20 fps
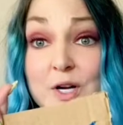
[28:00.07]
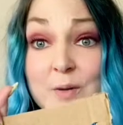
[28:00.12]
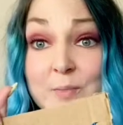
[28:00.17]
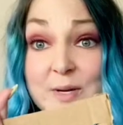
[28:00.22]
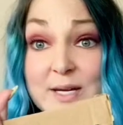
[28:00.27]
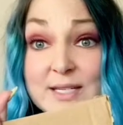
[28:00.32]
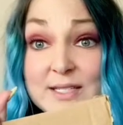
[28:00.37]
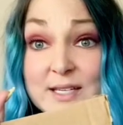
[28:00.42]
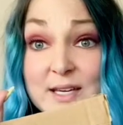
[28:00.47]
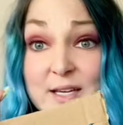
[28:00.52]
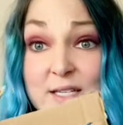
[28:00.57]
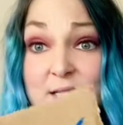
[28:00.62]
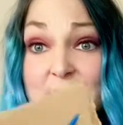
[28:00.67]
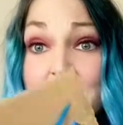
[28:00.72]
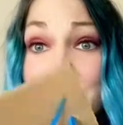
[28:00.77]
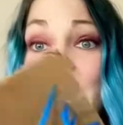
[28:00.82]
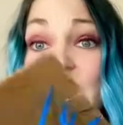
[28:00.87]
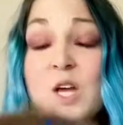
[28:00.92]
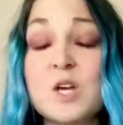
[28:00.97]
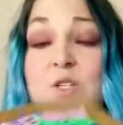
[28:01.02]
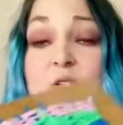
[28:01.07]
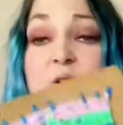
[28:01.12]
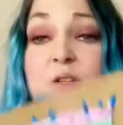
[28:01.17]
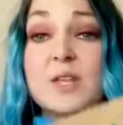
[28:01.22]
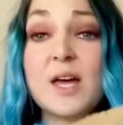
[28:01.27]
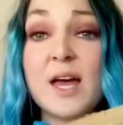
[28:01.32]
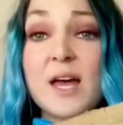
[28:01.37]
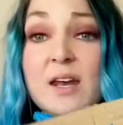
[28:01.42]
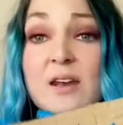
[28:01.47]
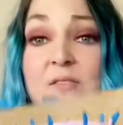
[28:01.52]
pieces. So
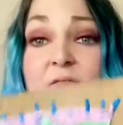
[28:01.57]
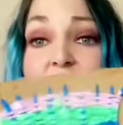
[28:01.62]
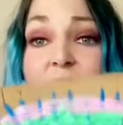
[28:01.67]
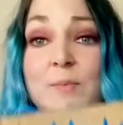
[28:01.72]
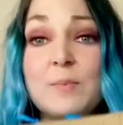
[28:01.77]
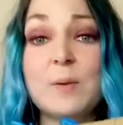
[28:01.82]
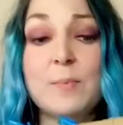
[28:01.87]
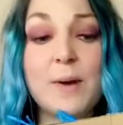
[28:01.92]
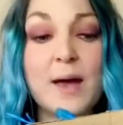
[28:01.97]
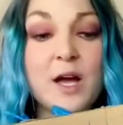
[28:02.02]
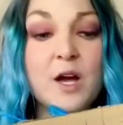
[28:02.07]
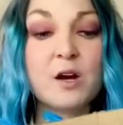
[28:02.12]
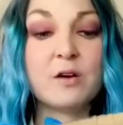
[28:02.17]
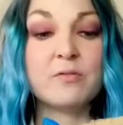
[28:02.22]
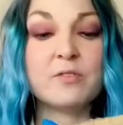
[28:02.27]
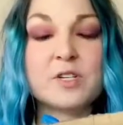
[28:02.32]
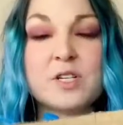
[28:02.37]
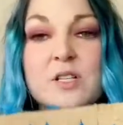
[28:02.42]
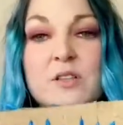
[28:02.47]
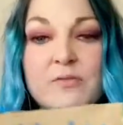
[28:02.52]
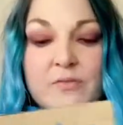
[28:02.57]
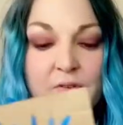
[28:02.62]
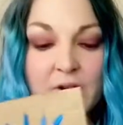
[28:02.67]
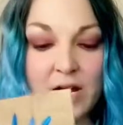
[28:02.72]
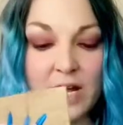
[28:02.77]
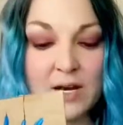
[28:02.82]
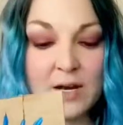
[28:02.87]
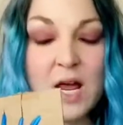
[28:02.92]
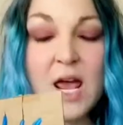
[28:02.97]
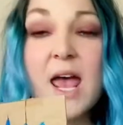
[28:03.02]
then flip it back over to the front,